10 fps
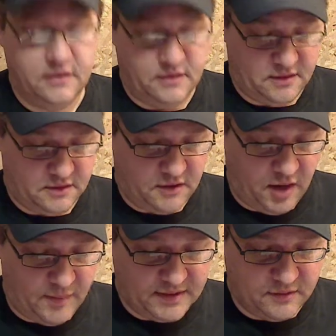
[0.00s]

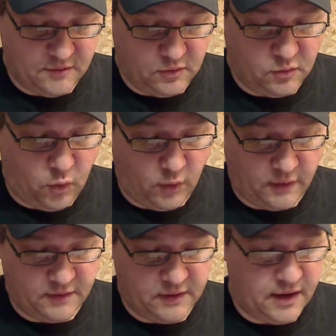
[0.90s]
commented, quoting
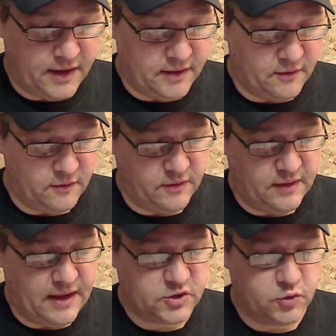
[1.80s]
the guide, the
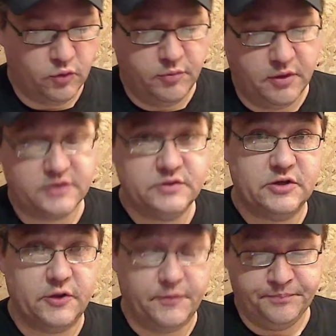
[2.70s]
actual rule book.
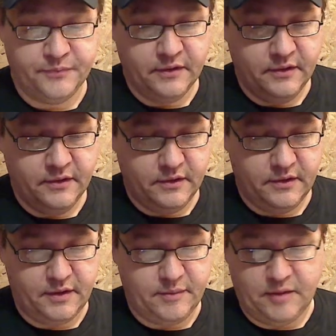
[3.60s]
So
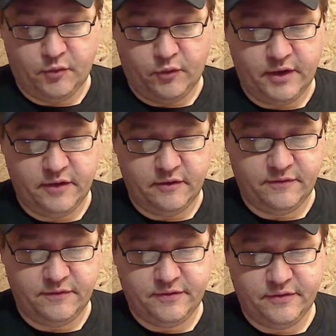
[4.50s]
I made a point of
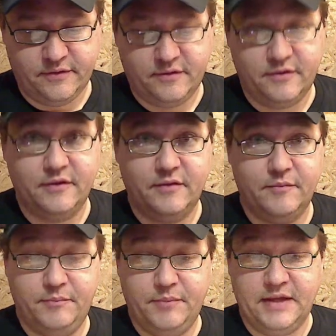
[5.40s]

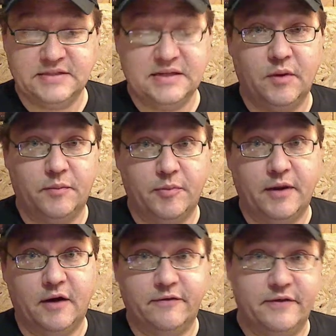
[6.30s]
being somewhat
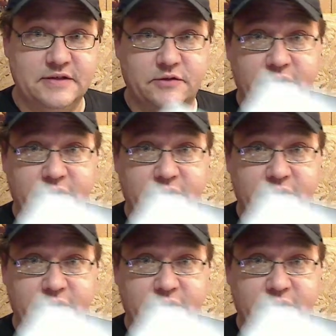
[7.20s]
prepared for this. So here's